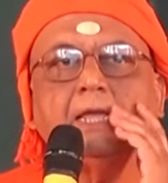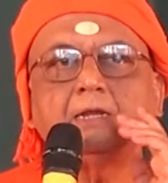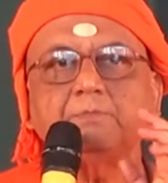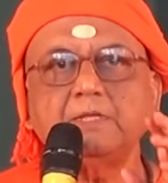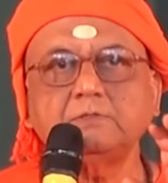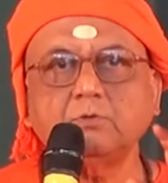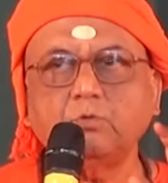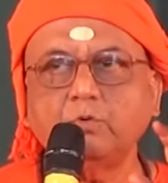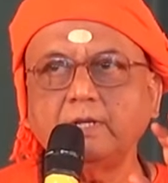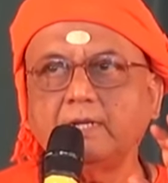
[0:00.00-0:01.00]
it means
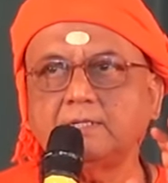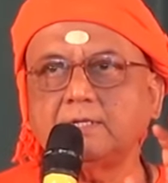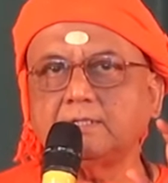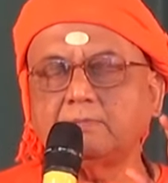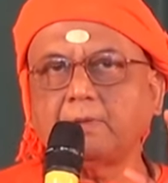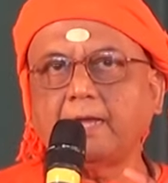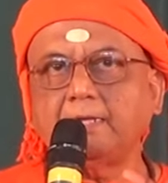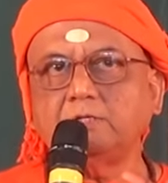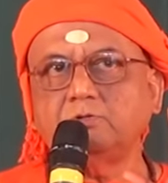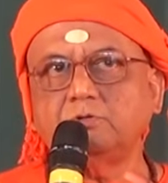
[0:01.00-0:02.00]
oriented, the
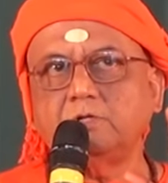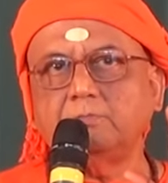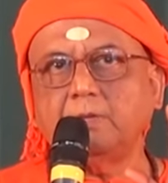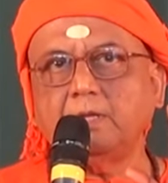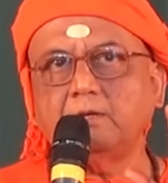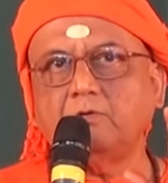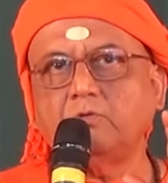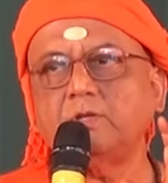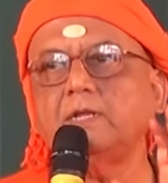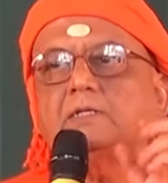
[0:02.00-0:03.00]
mind should remain
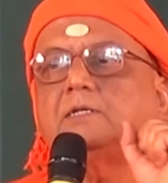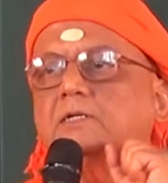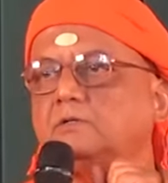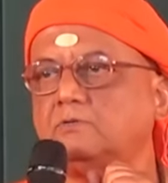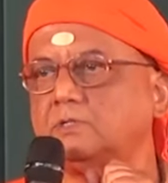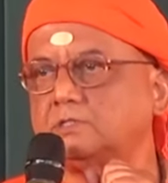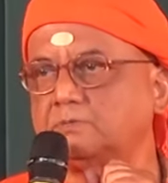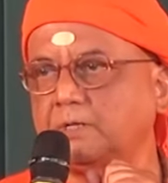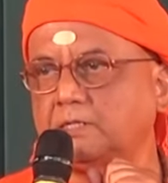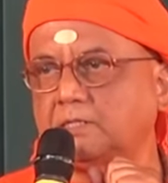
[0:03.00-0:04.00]
oriented
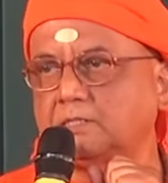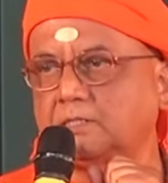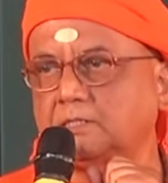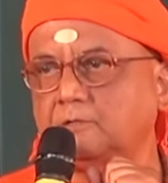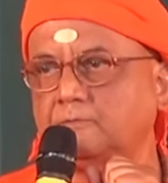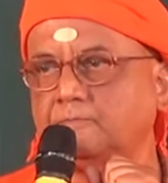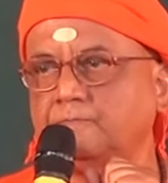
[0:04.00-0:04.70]
towards meditation.